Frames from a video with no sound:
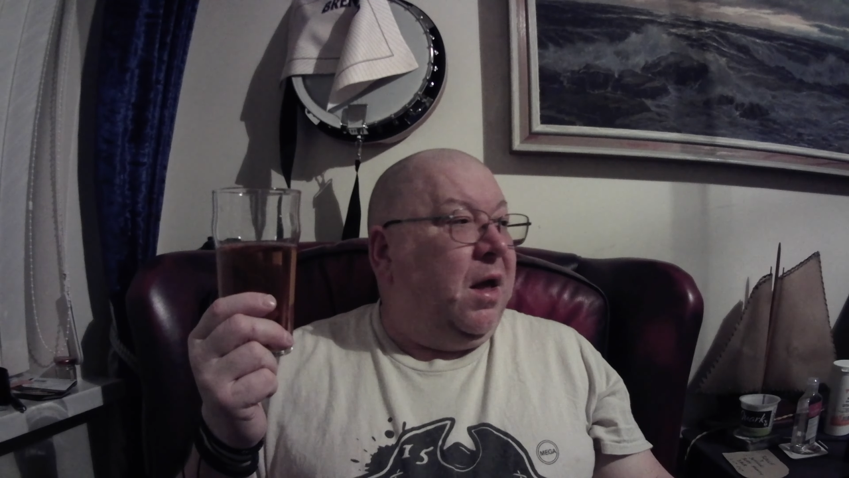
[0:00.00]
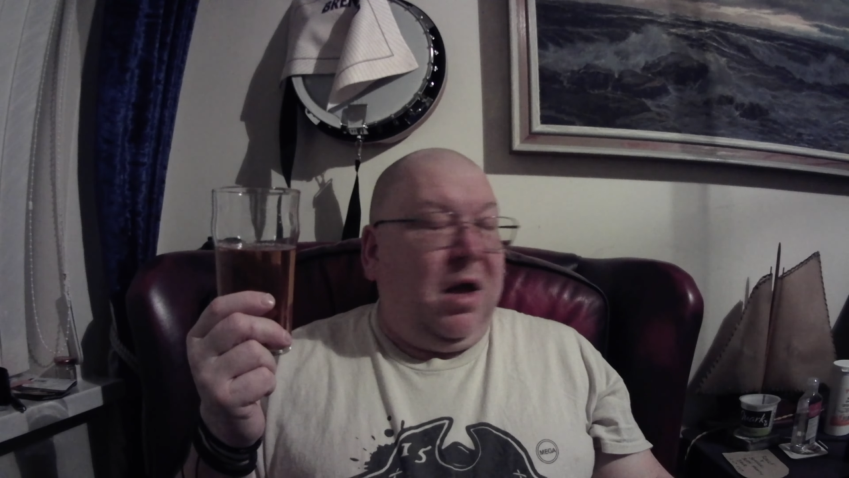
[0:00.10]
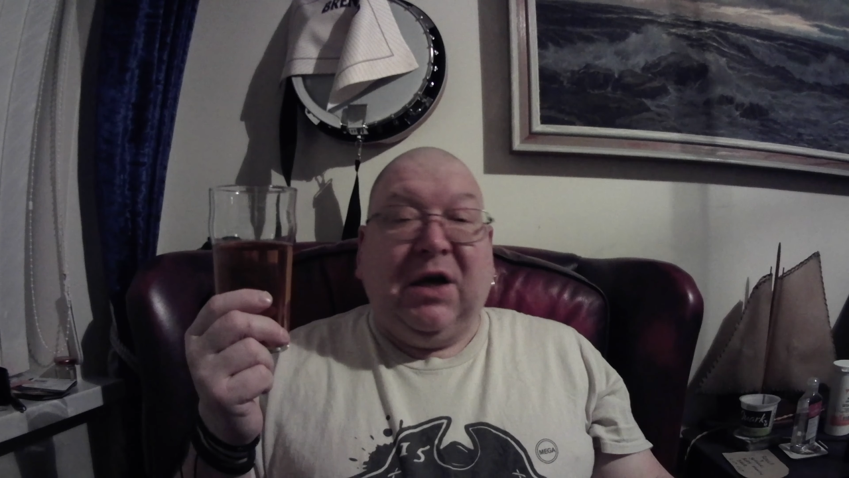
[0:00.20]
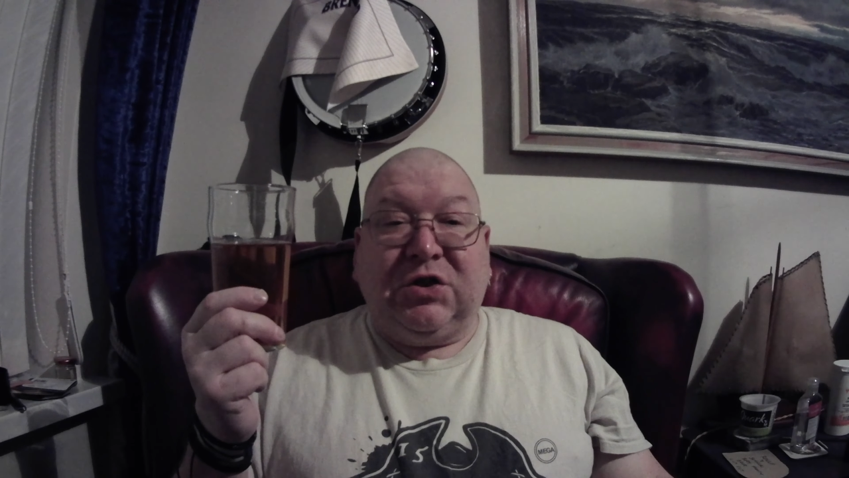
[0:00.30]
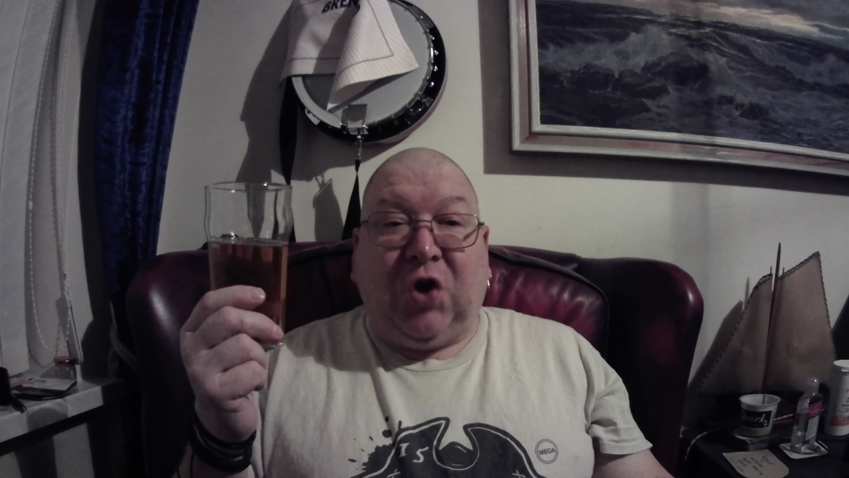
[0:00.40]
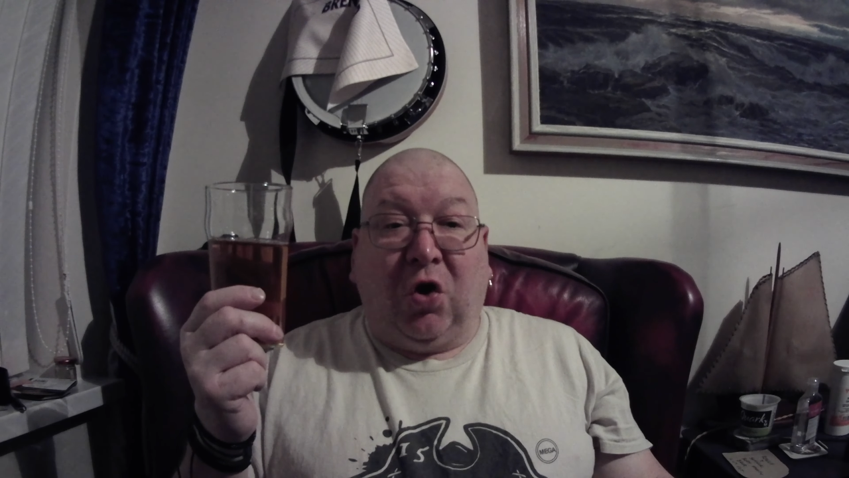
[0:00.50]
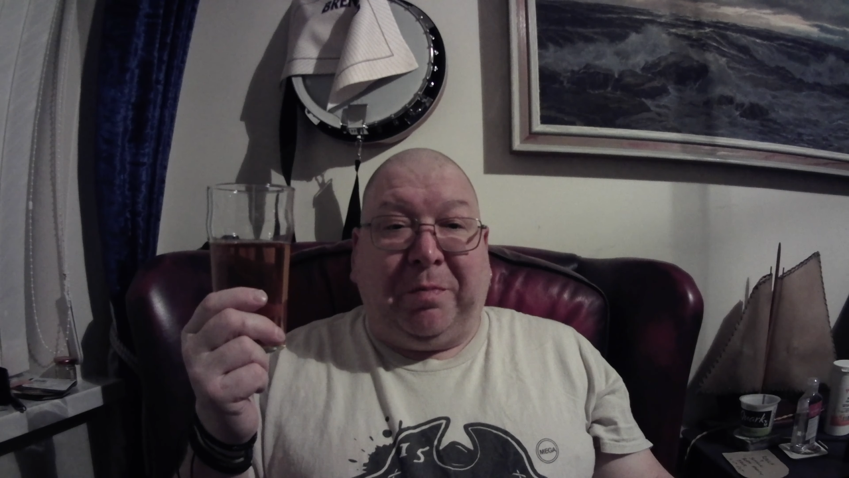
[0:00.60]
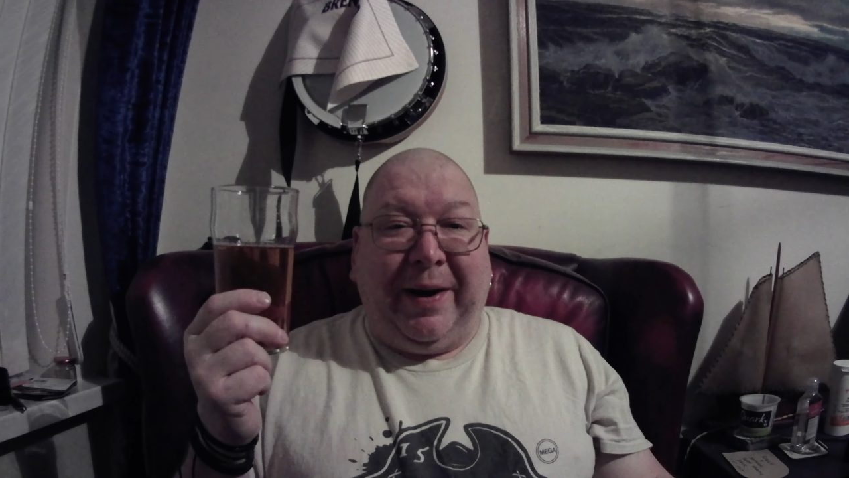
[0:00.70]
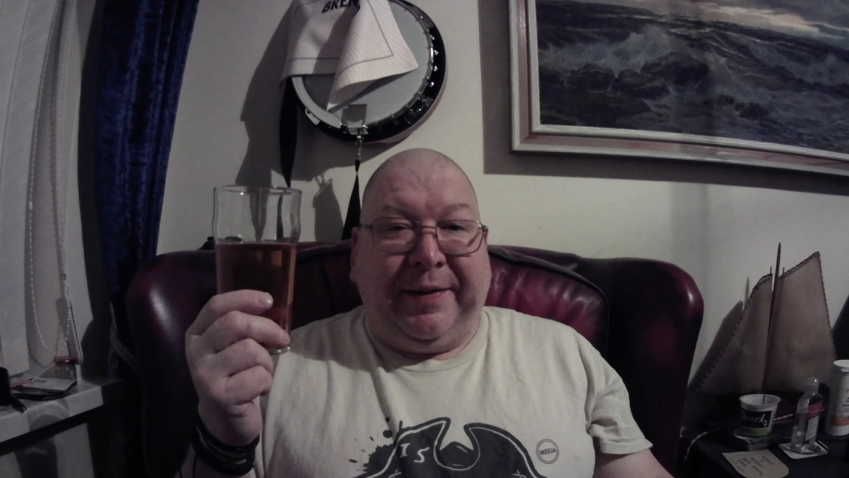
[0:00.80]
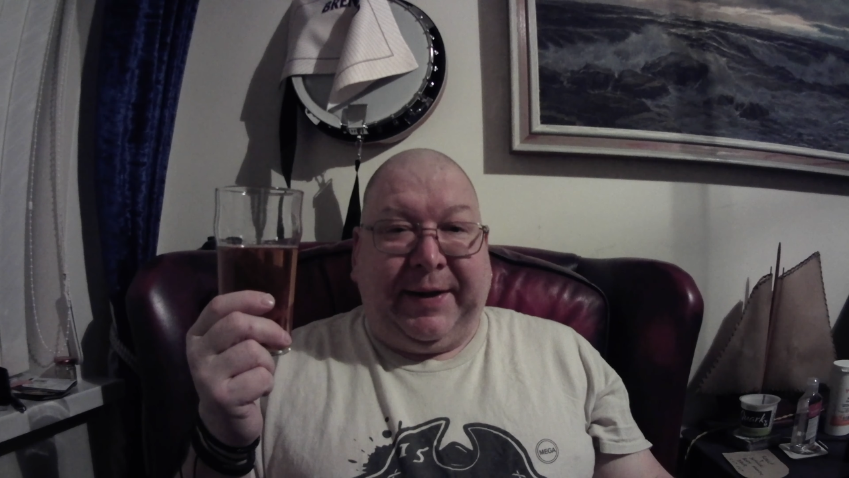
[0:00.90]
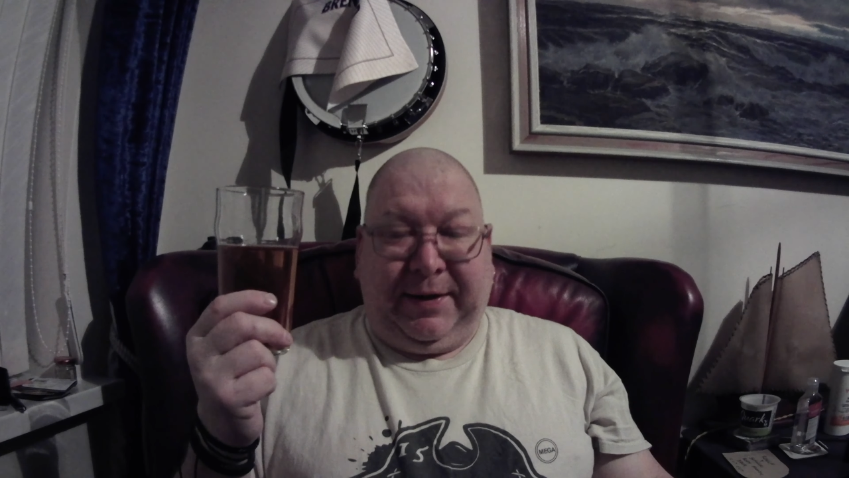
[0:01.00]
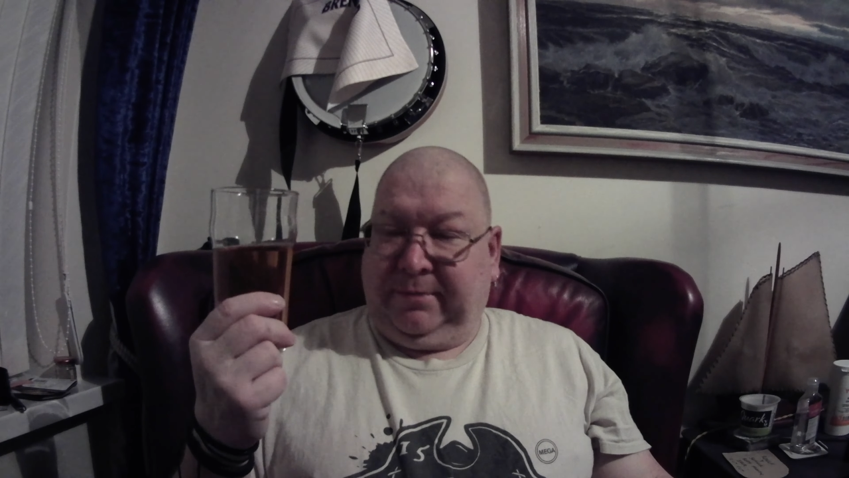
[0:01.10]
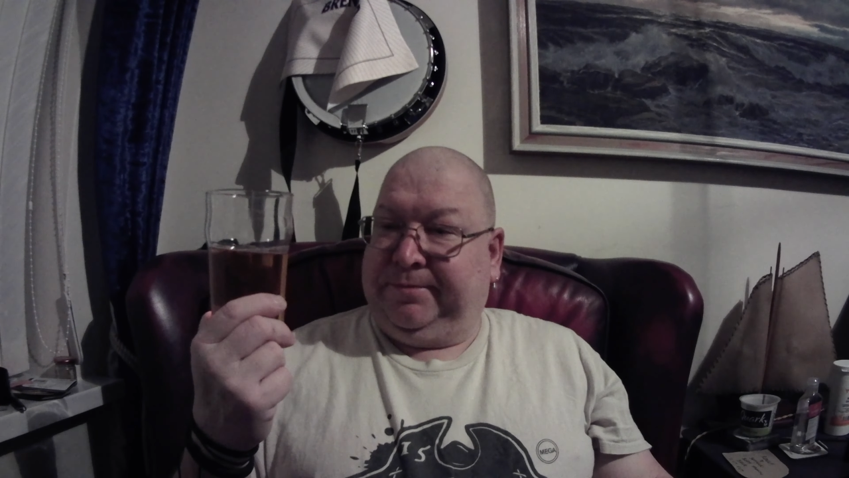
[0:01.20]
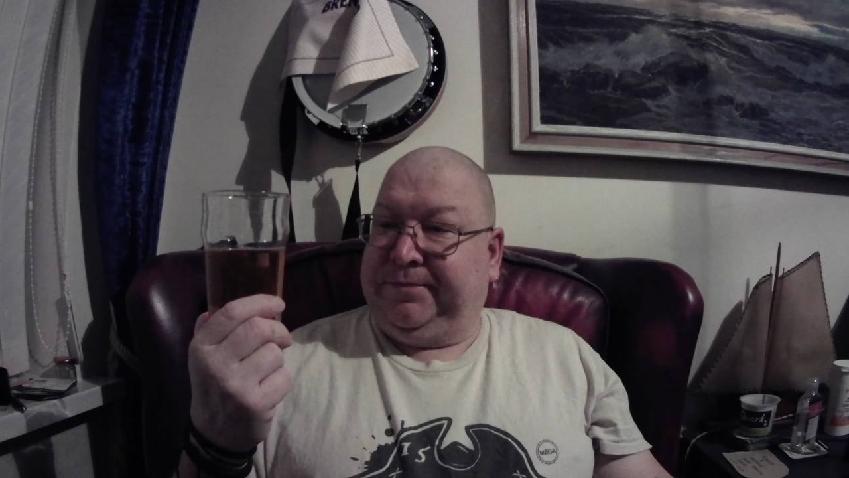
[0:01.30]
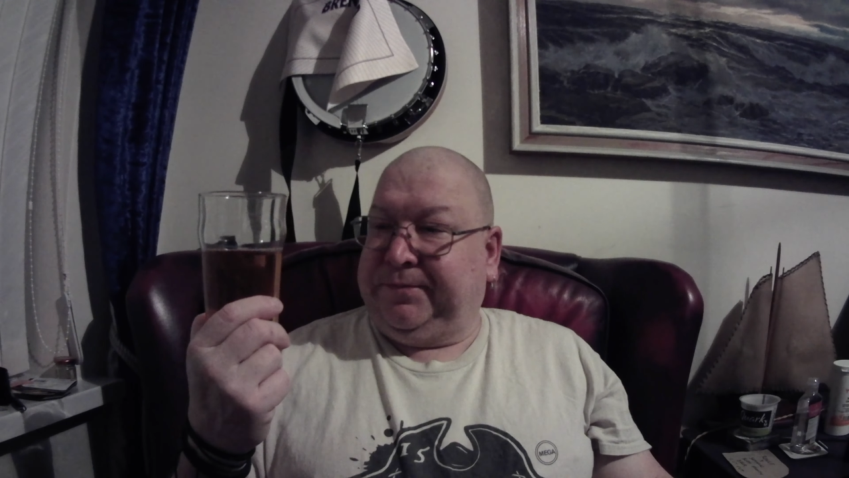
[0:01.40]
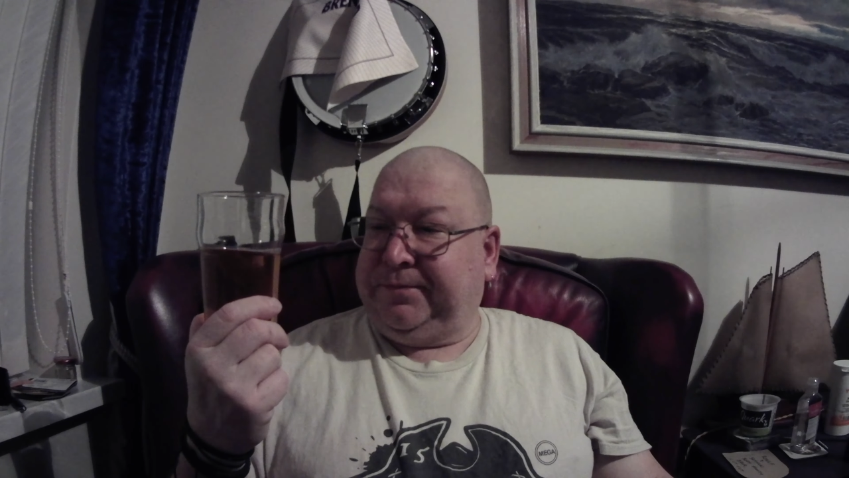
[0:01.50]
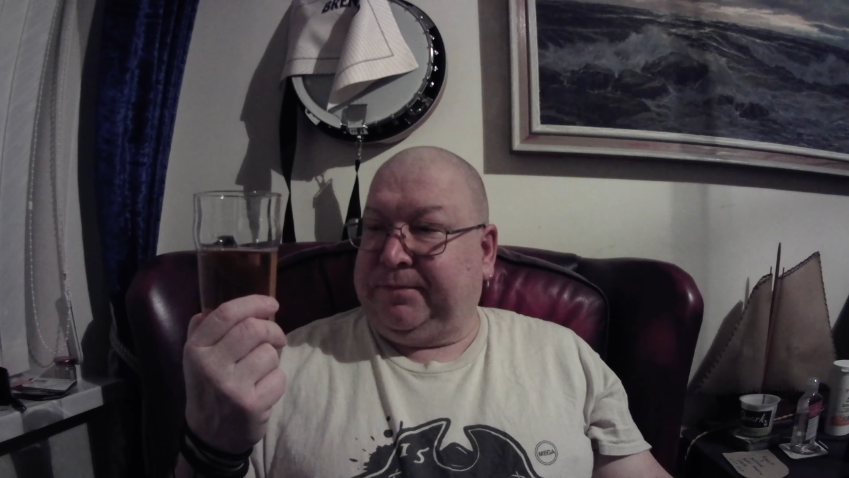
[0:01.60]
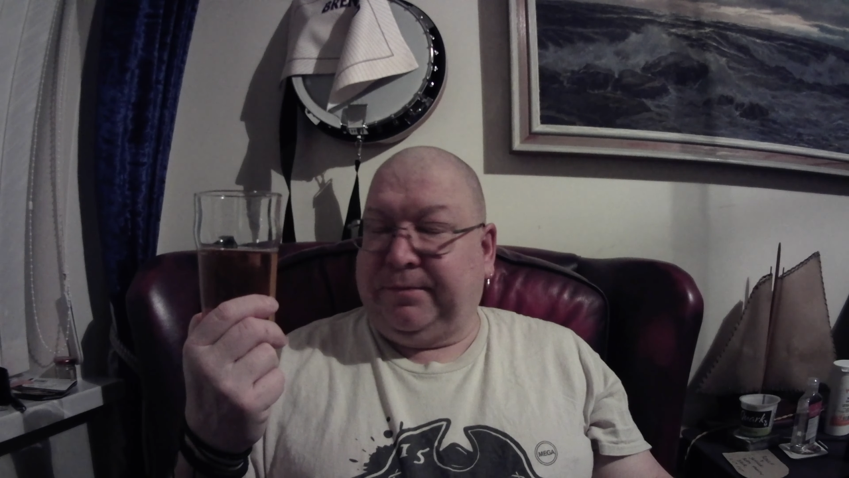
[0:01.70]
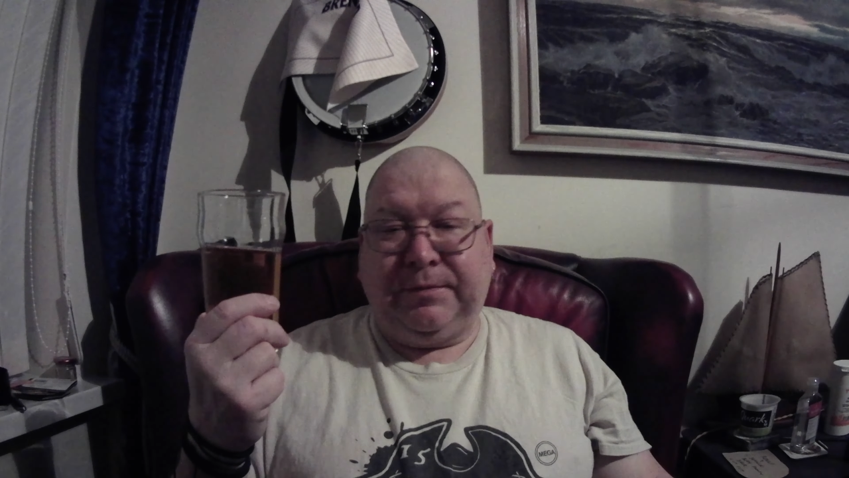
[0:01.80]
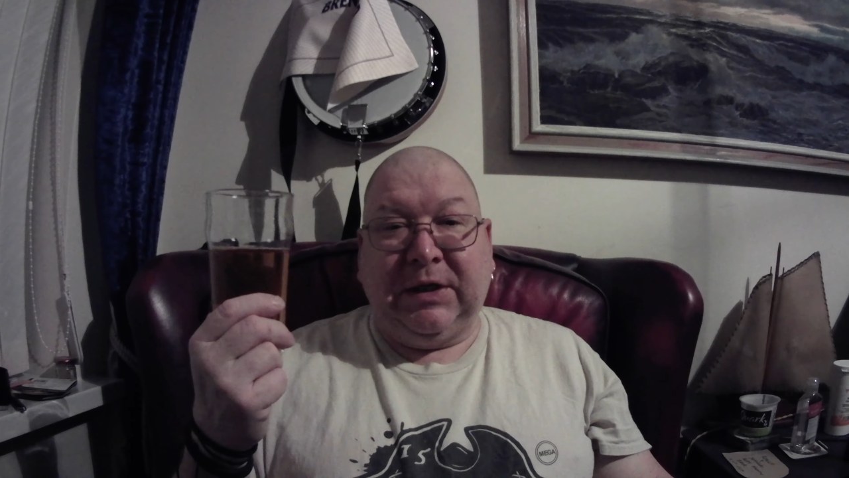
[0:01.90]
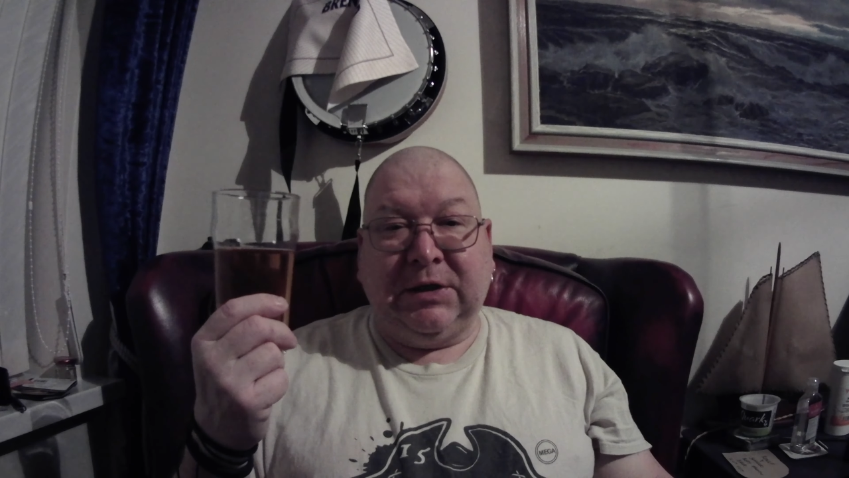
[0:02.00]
Stockpile it. is